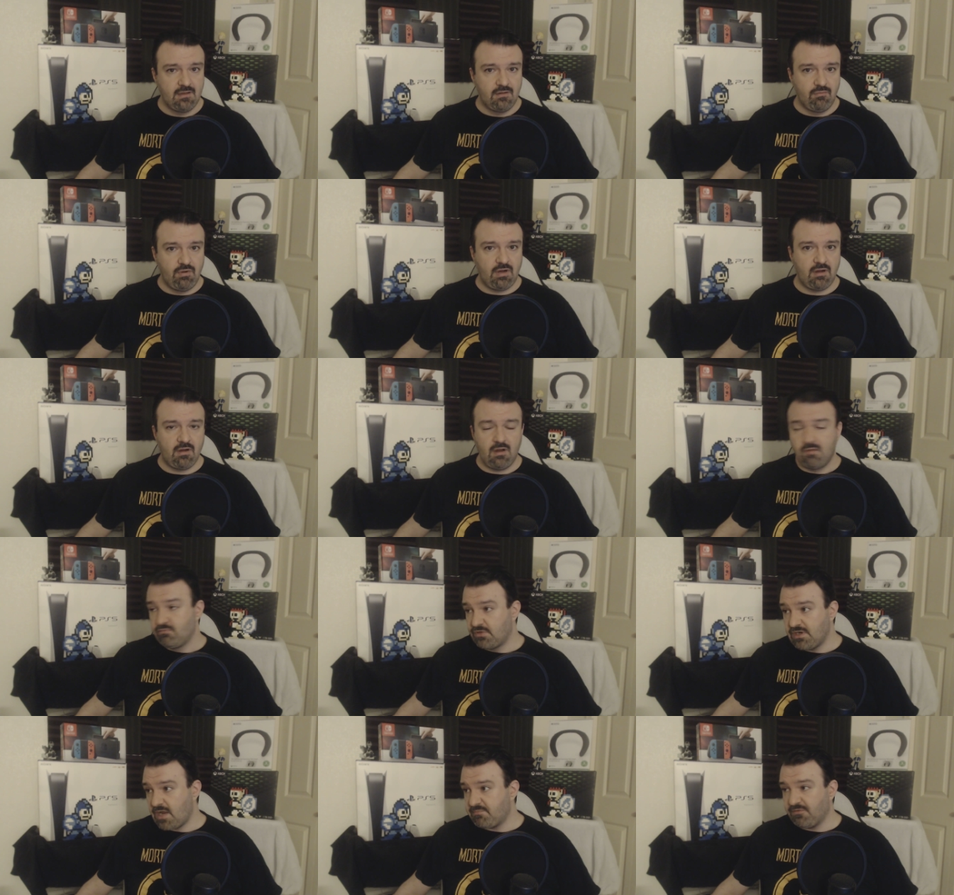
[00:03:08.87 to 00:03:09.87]
where
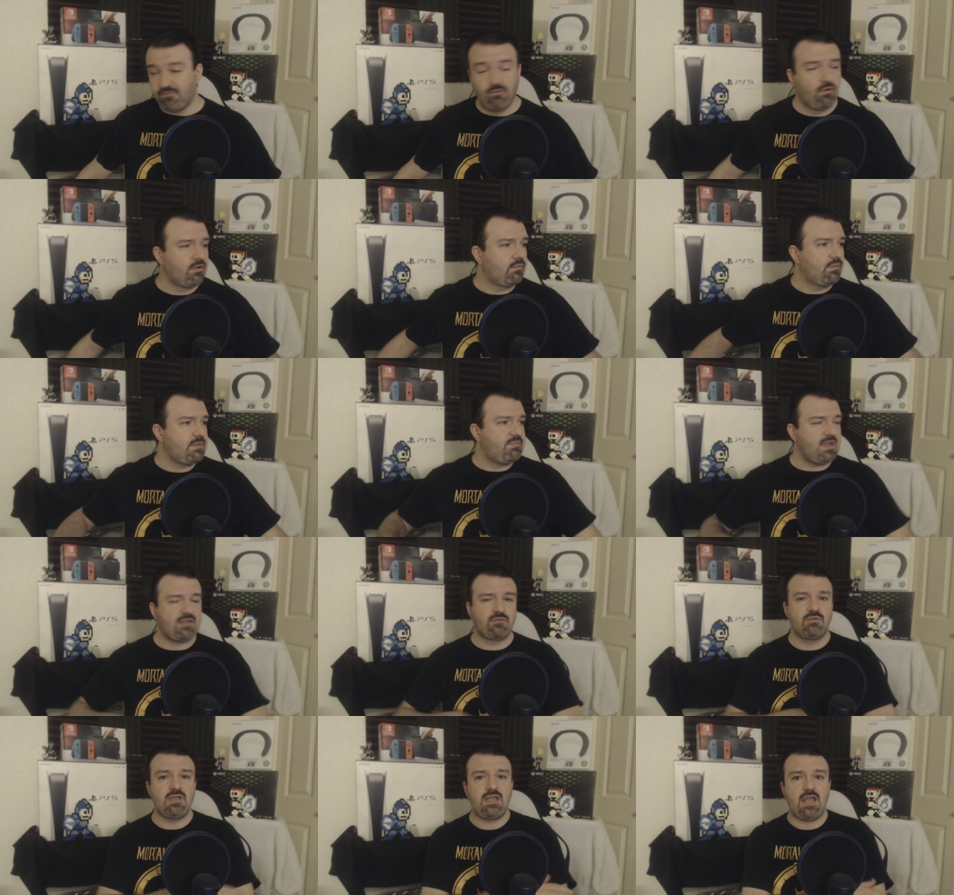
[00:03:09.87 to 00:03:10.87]
the night before we pick
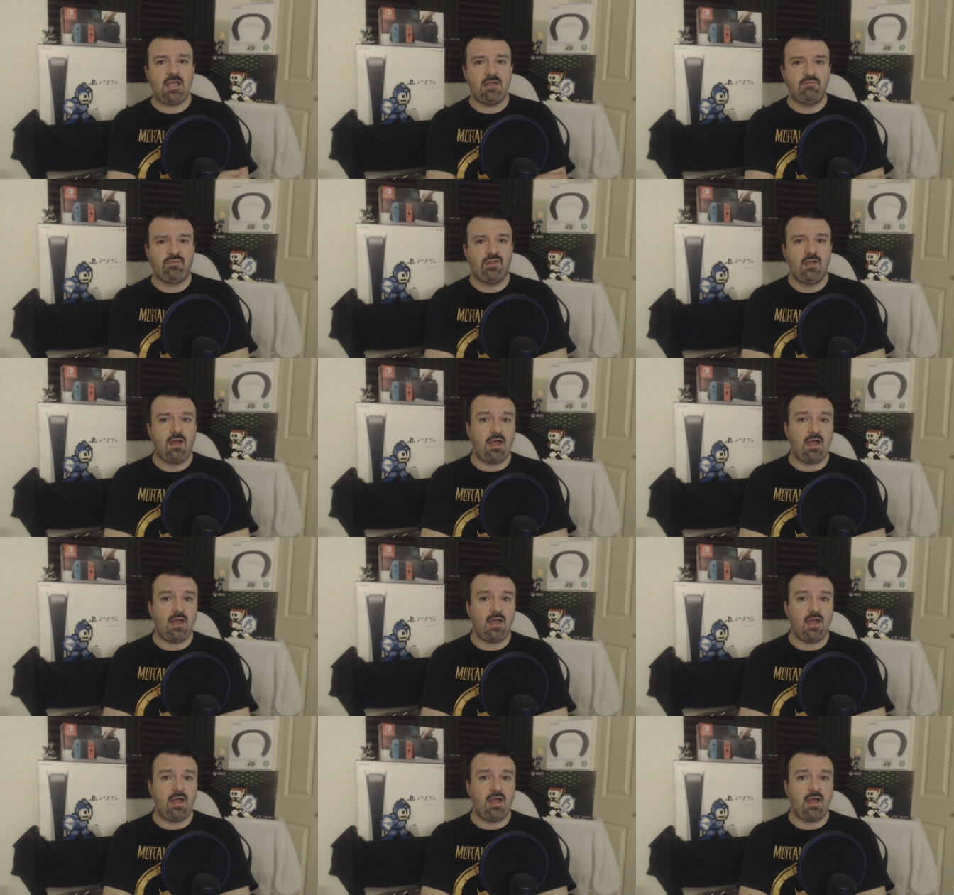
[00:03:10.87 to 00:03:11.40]
3 games,